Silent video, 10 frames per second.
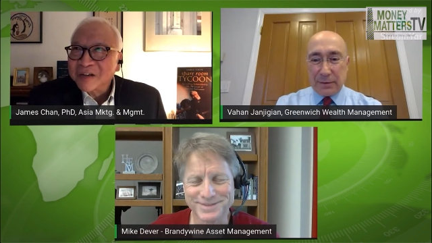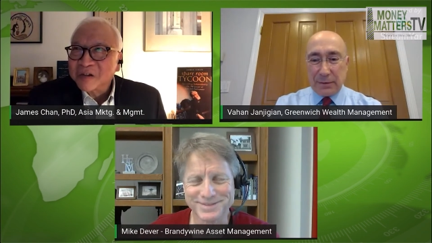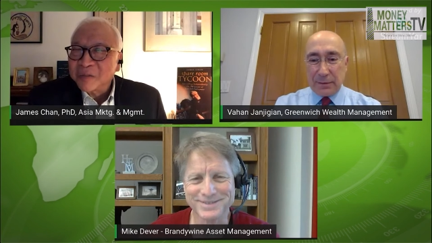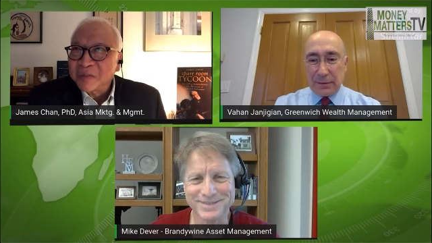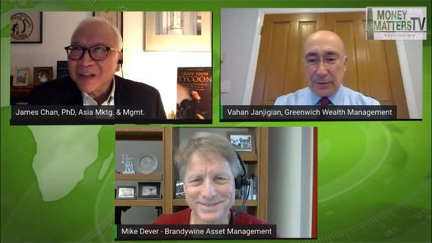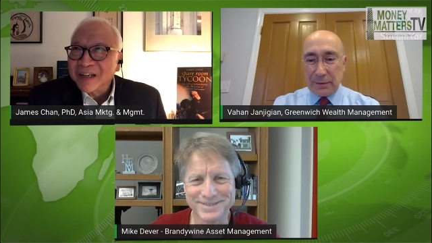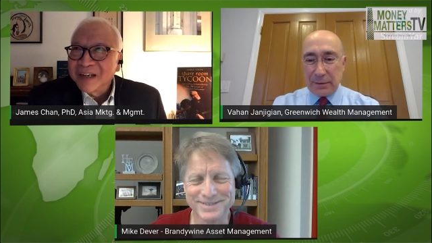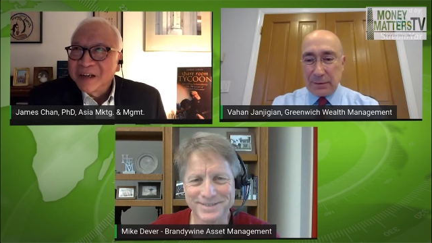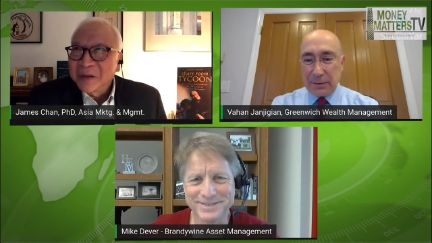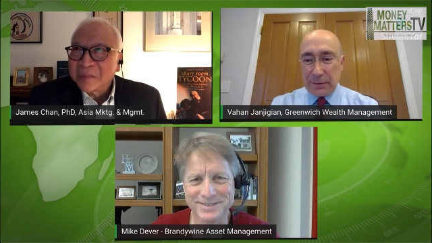Speaker 1: question, but,
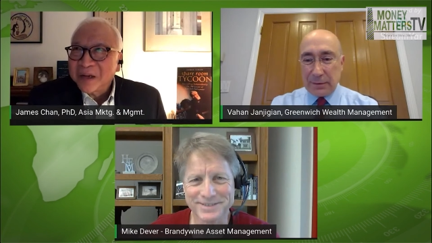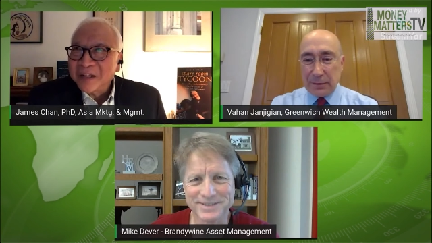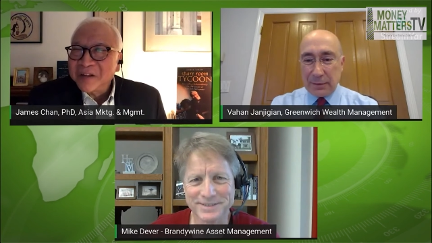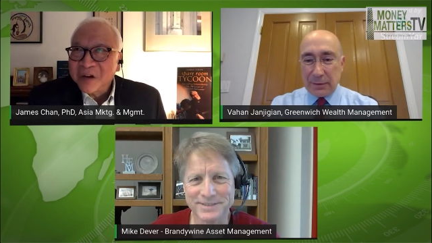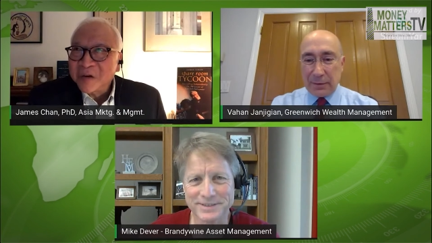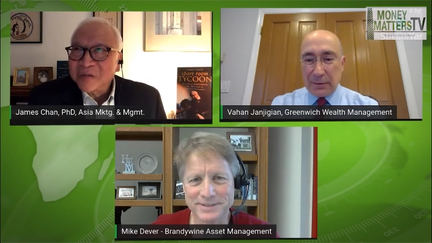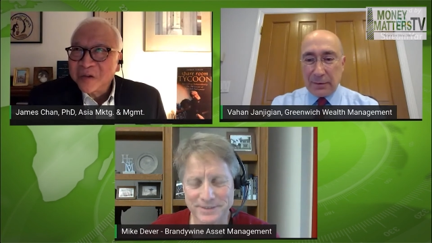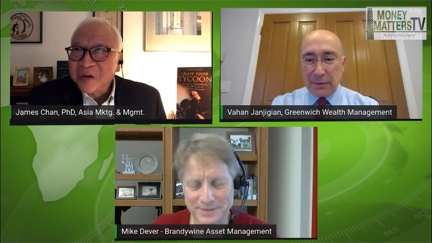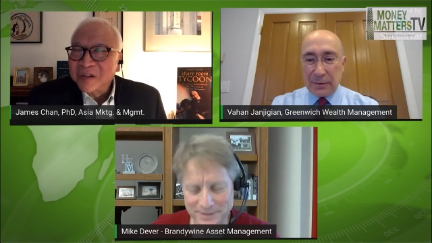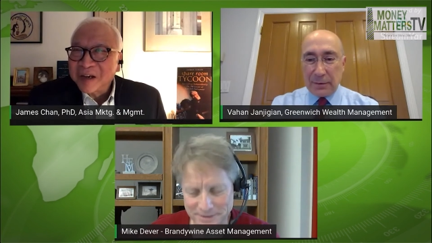but no,
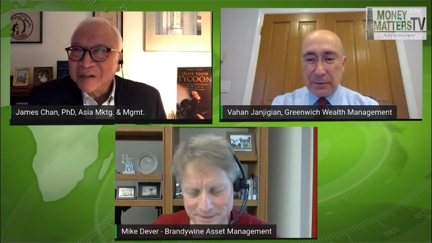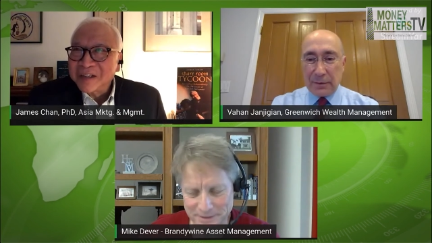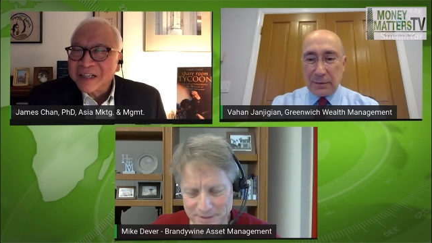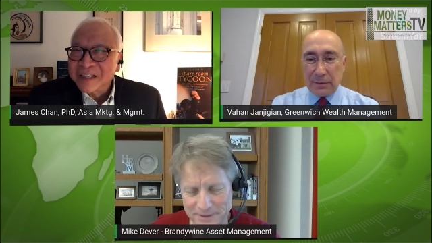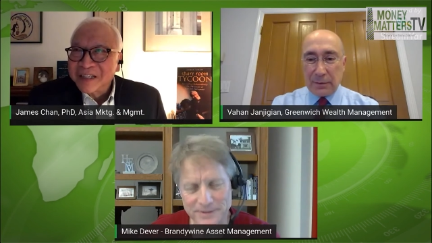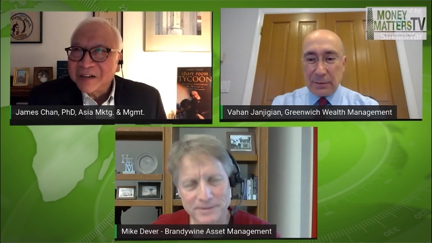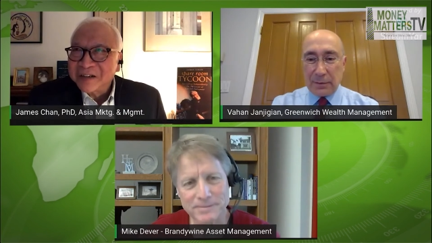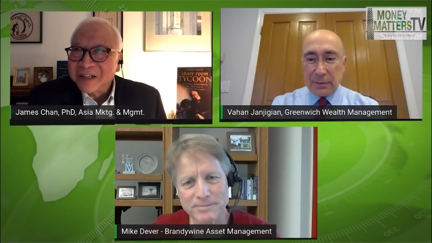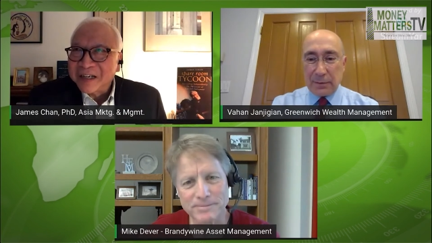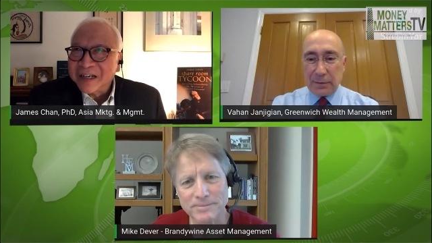no, there is
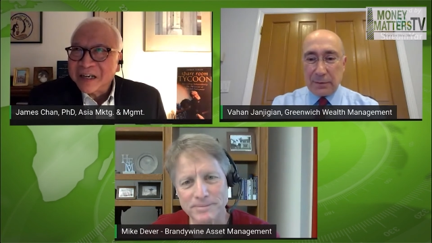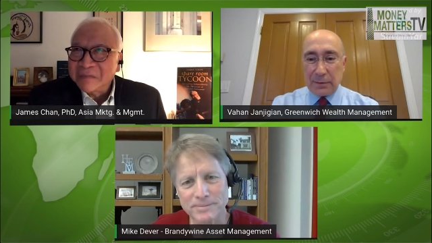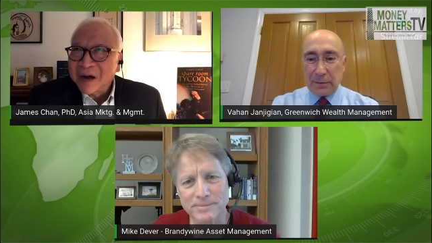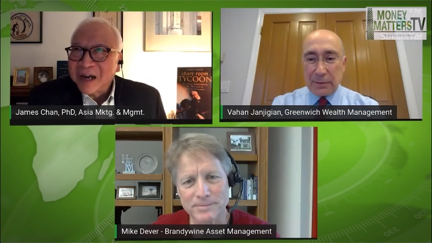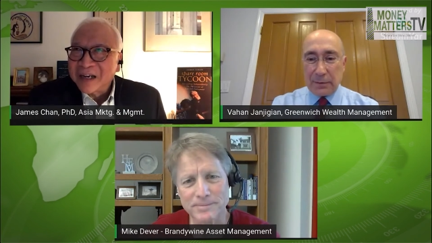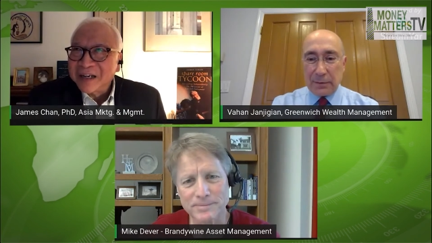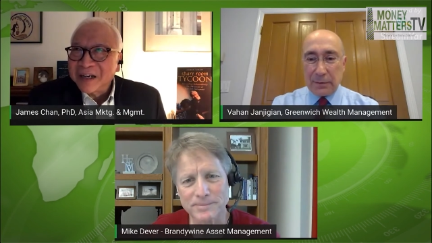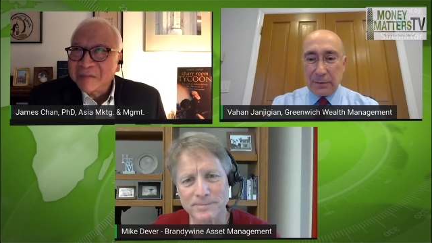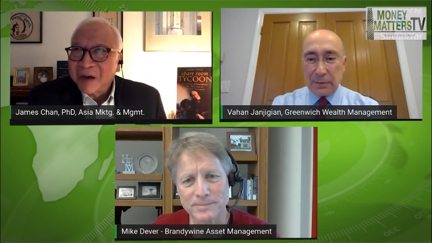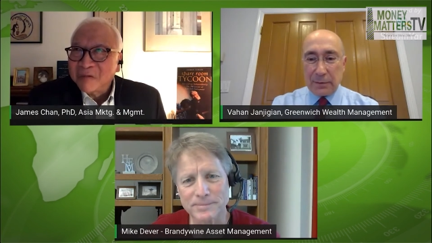sincerity in my,
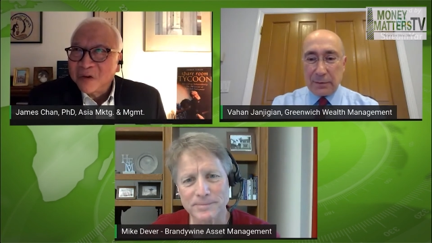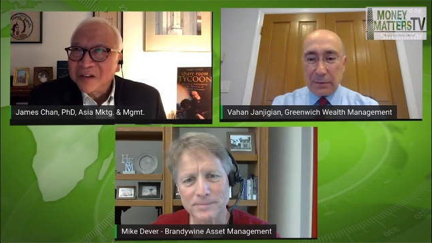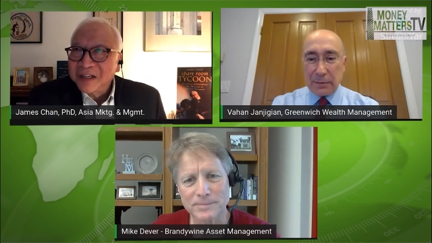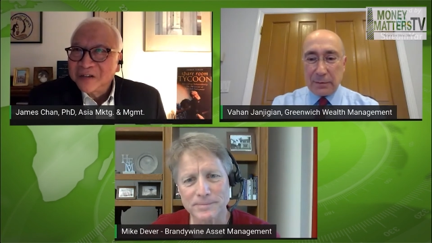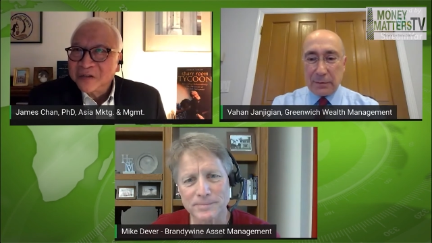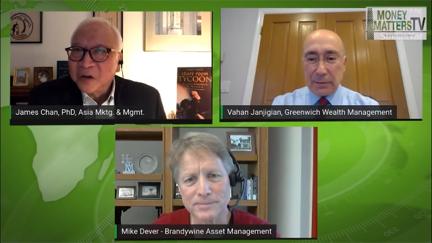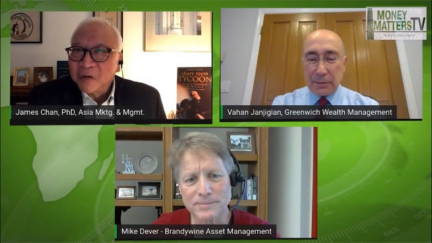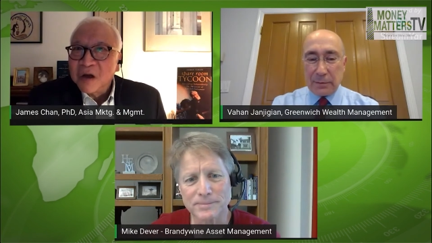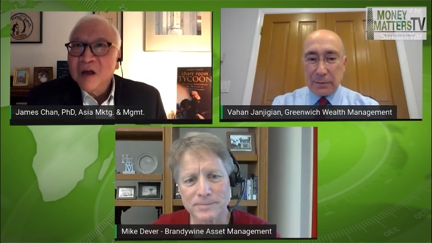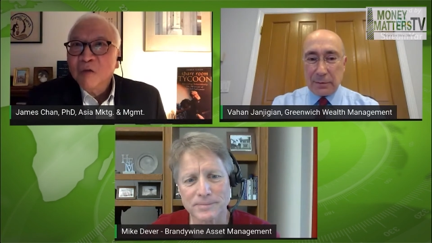in my wanting to
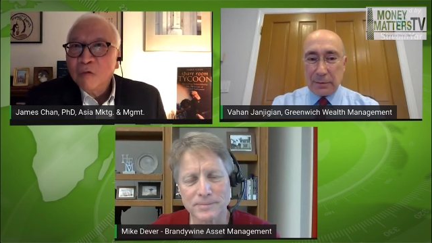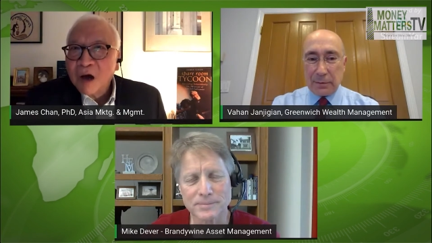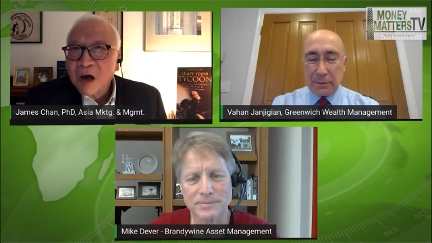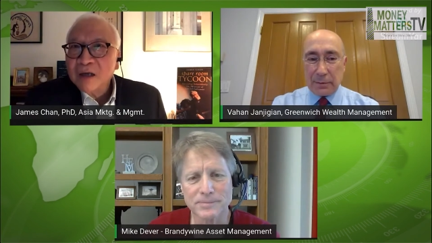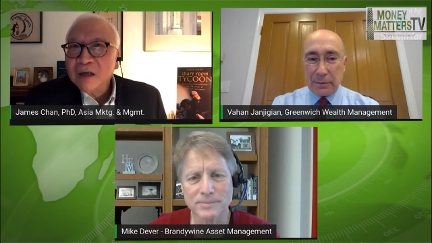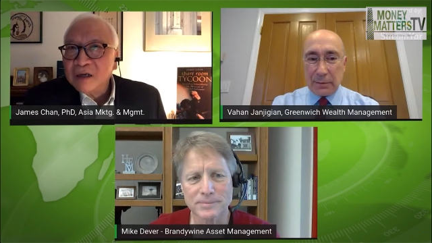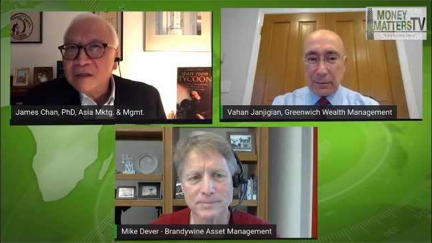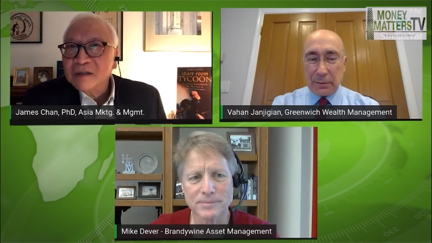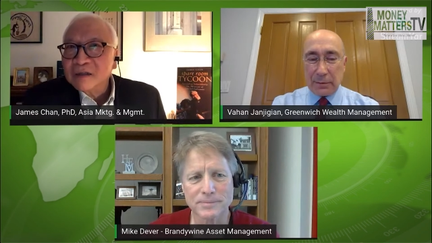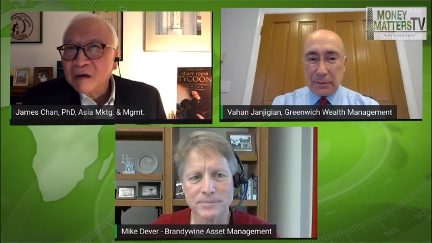know why
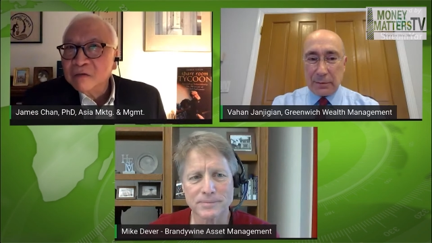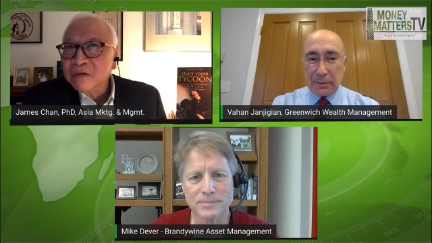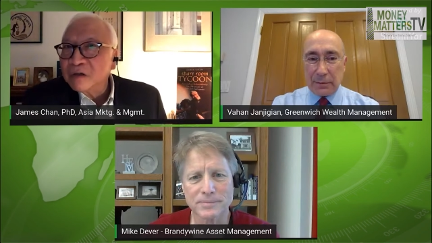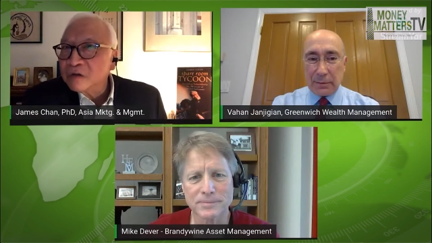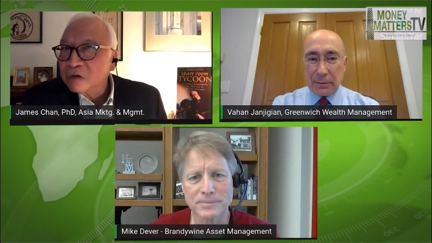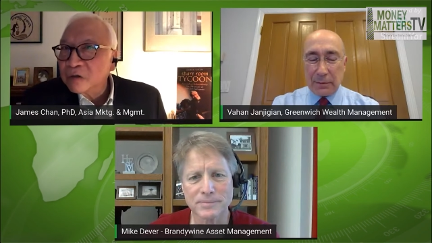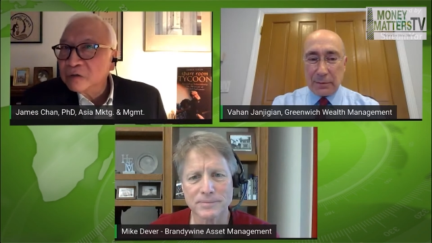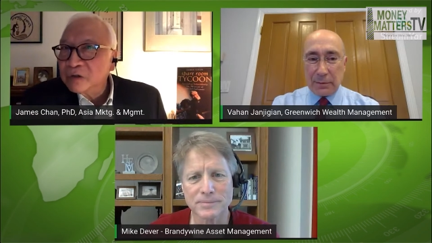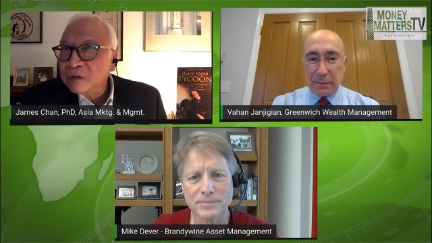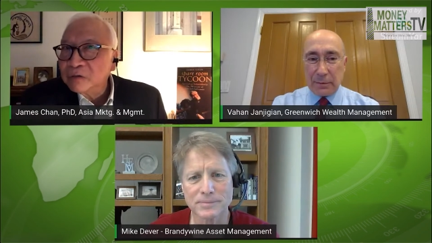is
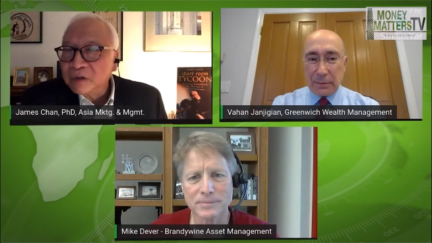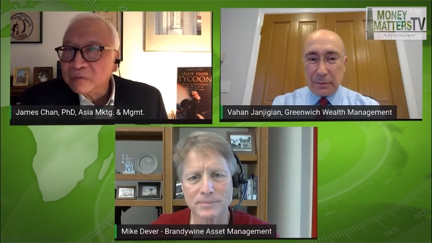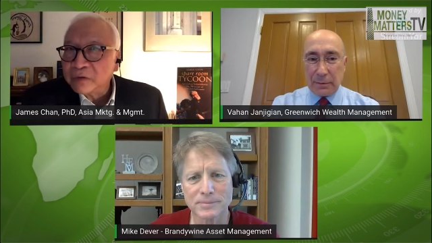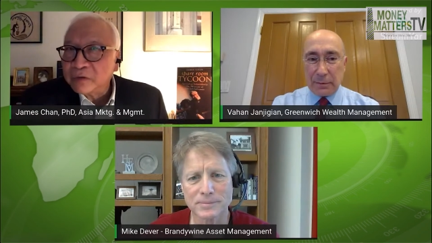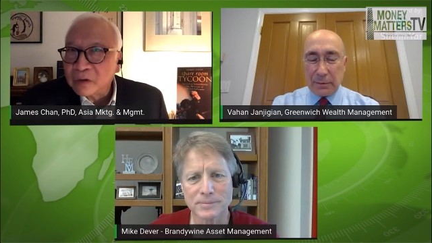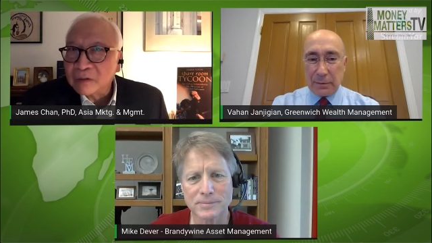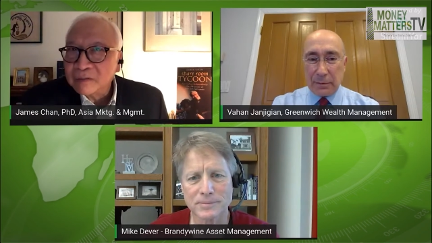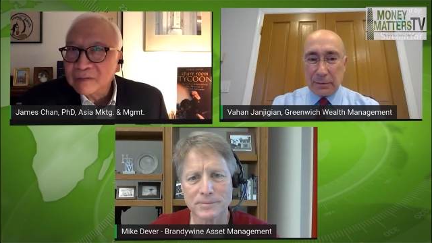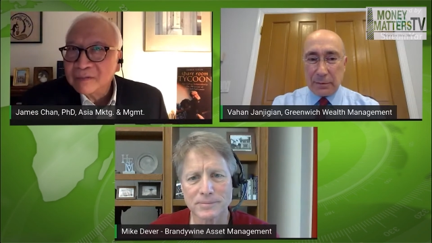self-control so difficult?